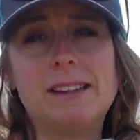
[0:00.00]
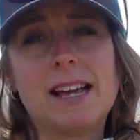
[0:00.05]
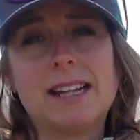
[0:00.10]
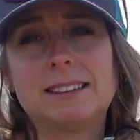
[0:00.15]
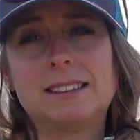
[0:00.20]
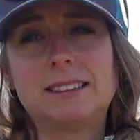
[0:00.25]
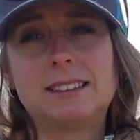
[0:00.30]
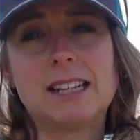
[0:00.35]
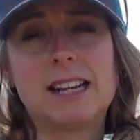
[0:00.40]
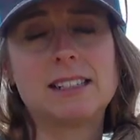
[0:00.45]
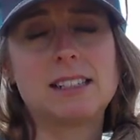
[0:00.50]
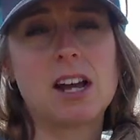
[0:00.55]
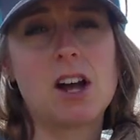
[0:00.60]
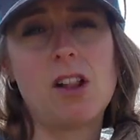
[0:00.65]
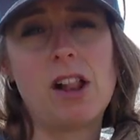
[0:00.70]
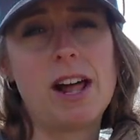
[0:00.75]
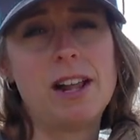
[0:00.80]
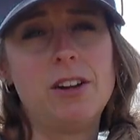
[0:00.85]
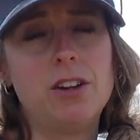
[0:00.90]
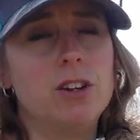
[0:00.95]
That's all
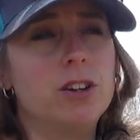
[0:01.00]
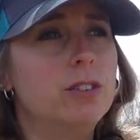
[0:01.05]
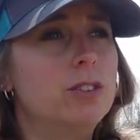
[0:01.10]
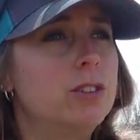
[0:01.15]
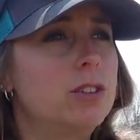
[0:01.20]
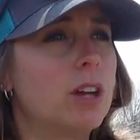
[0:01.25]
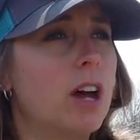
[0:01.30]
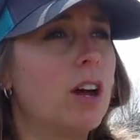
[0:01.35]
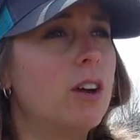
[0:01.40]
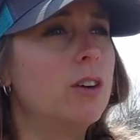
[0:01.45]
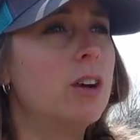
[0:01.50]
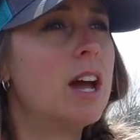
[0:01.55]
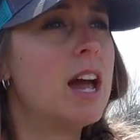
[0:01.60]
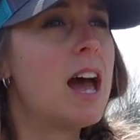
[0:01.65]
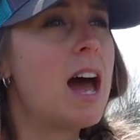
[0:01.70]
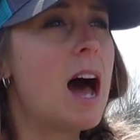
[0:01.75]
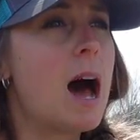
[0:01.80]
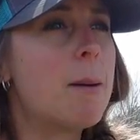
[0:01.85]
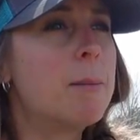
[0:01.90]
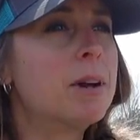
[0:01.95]
I do. So
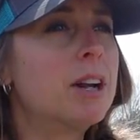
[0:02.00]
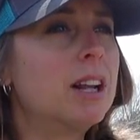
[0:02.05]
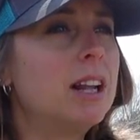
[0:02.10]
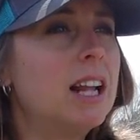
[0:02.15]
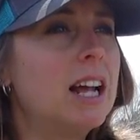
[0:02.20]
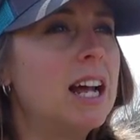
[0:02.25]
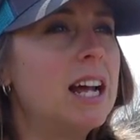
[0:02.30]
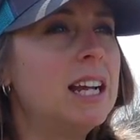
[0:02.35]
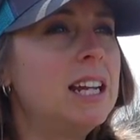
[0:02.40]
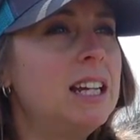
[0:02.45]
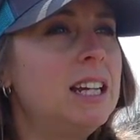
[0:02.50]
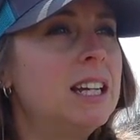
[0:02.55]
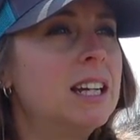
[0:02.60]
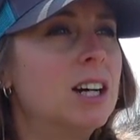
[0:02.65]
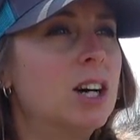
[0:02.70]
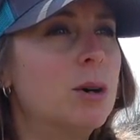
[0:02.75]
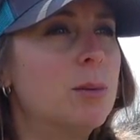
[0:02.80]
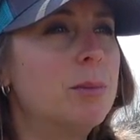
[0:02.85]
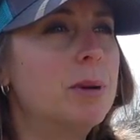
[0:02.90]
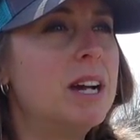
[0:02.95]
I'm gonna let
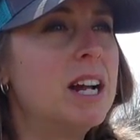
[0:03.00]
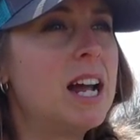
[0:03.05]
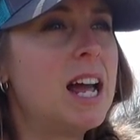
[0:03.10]
him